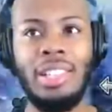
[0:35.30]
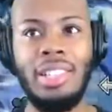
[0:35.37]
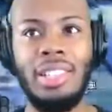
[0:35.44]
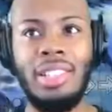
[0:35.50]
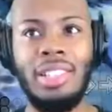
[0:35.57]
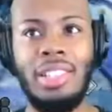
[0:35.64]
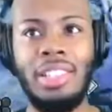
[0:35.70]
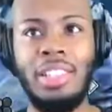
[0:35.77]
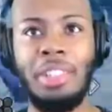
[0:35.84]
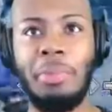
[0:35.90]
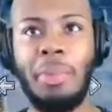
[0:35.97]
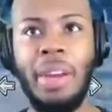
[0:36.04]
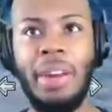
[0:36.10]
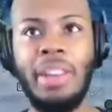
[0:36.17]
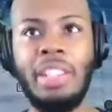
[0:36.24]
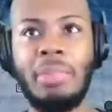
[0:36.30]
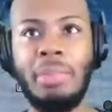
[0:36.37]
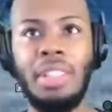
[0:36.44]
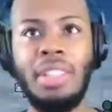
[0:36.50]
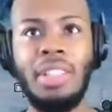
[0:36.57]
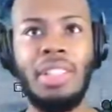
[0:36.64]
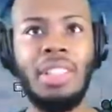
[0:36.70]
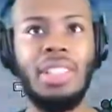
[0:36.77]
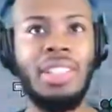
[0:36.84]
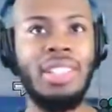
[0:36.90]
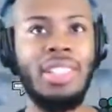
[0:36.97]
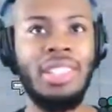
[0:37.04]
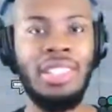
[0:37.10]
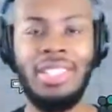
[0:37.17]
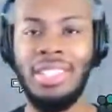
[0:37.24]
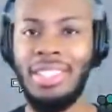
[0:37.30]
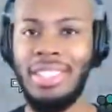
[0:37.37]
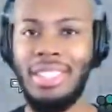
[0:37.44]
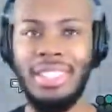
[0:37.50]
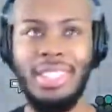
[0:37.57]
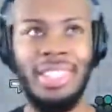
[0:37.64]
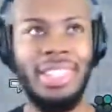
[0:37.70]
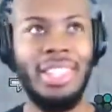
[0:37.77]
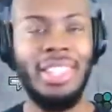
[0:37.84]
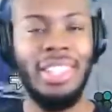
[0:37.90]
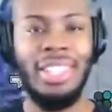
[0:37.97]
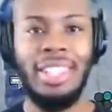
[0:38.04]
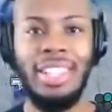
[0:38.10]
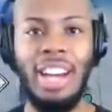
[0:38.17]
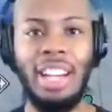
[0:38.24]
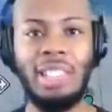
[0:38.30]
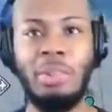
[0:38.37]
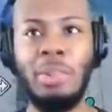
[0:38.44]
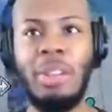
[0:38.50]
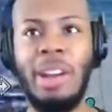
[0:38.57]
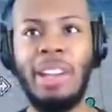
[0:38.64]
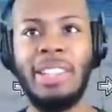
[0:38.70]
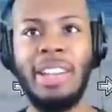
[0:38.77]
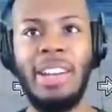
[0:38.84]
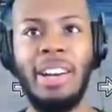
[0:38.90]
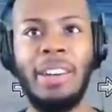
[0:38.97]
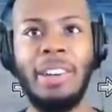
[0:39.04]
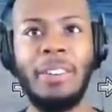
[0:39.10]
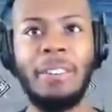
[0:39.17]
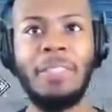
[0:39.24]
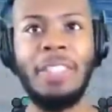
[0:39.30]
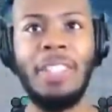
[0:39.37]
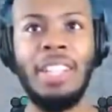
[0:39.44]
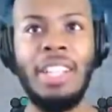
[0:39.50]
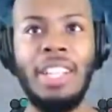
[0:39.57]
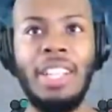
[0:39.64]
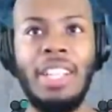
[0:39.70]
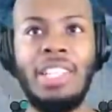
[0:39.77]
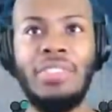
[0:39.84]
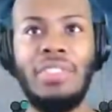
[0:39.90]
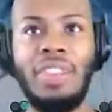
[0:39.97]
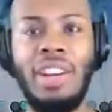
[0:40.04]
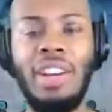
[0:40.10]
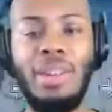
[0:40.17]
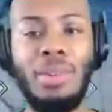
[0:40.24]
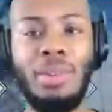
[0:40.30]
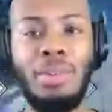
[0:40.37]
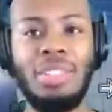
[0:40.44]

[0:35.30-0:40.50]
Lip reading: she parries me, knocks me back down. It's very, oops.